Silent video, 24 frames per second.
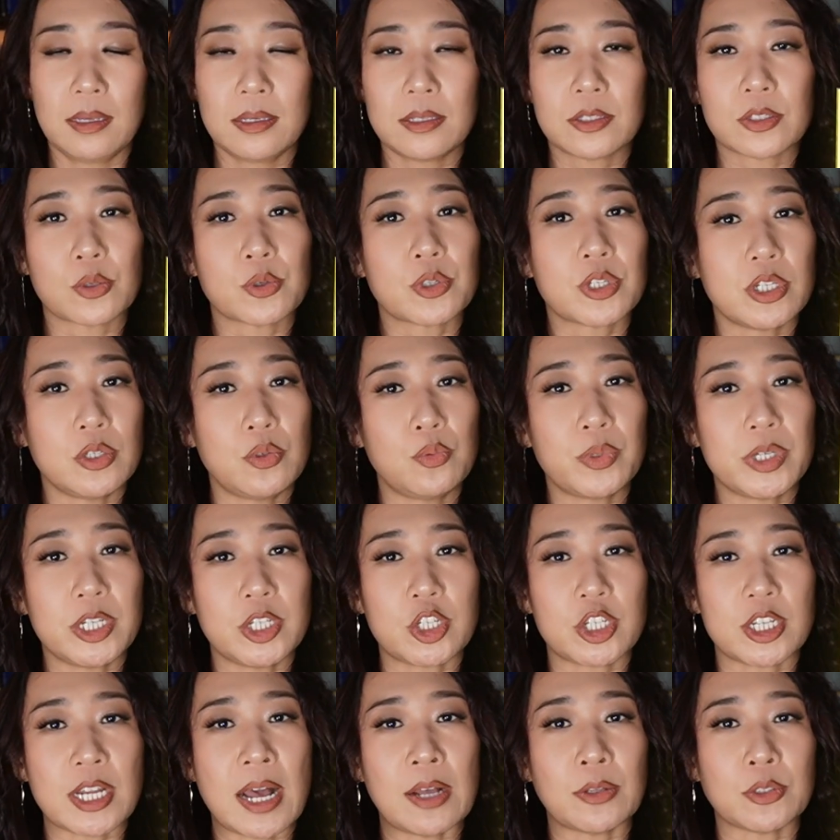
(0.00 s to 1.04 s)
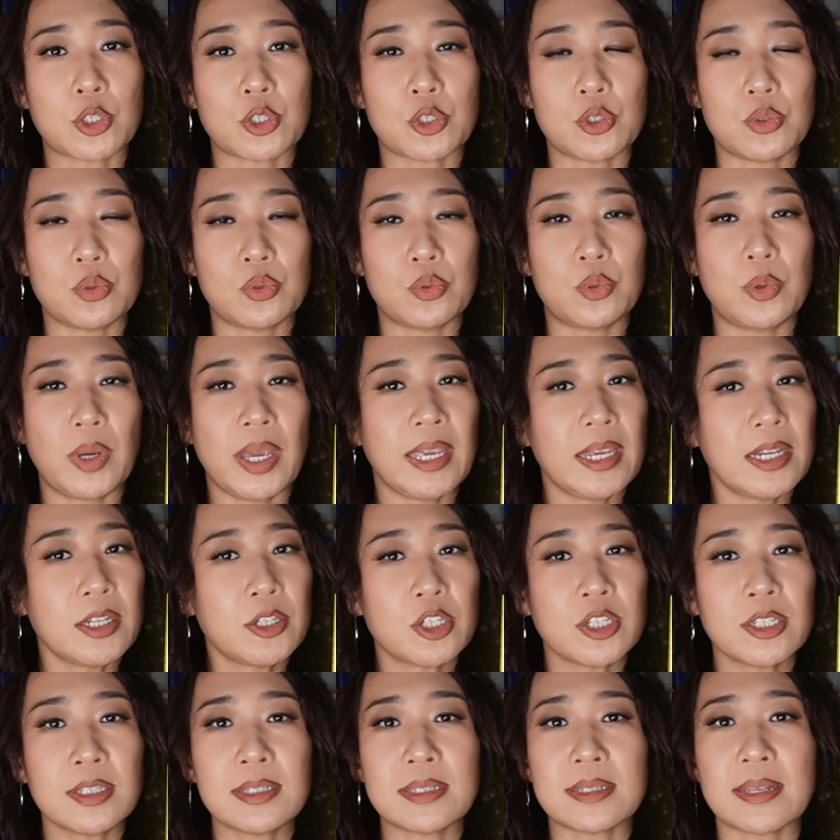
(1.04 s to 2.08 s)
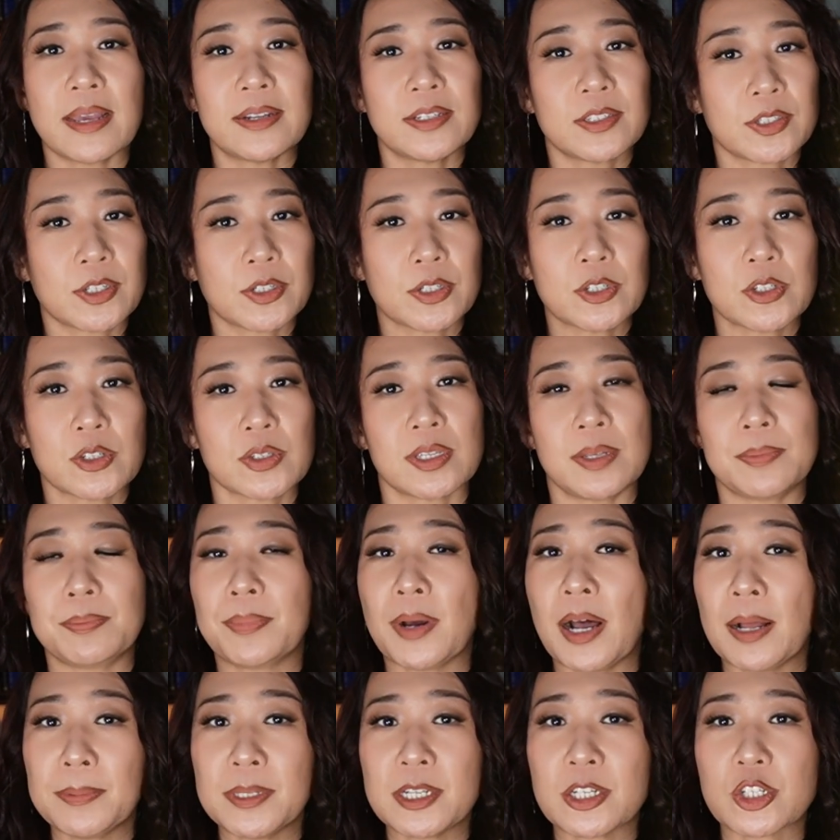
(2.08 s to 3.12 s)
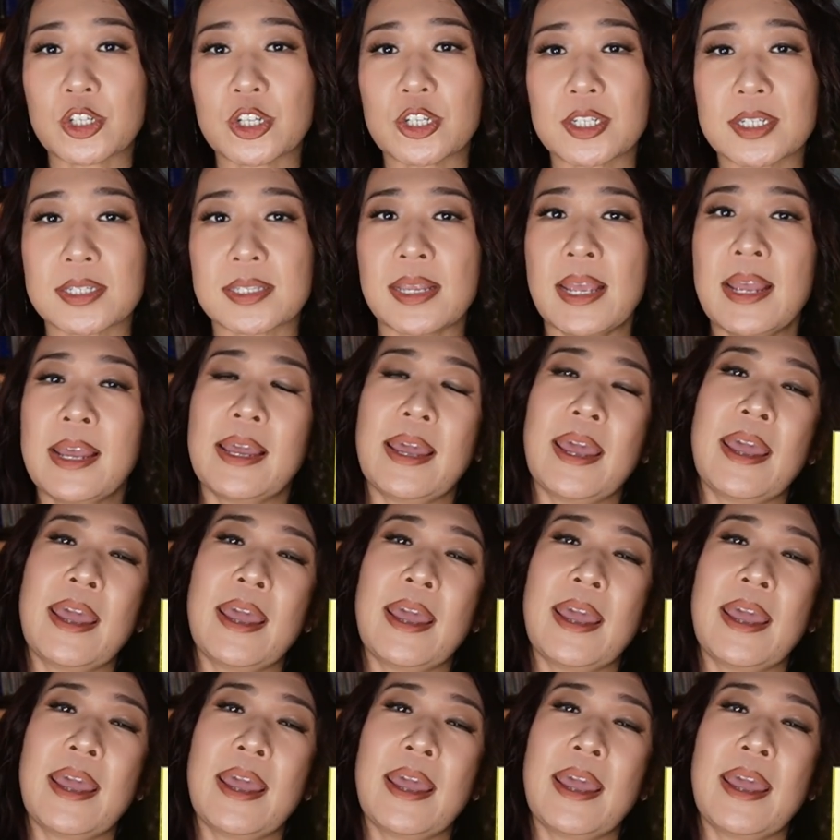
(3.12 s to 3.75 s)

So she reached out to agents, editors, and publishers,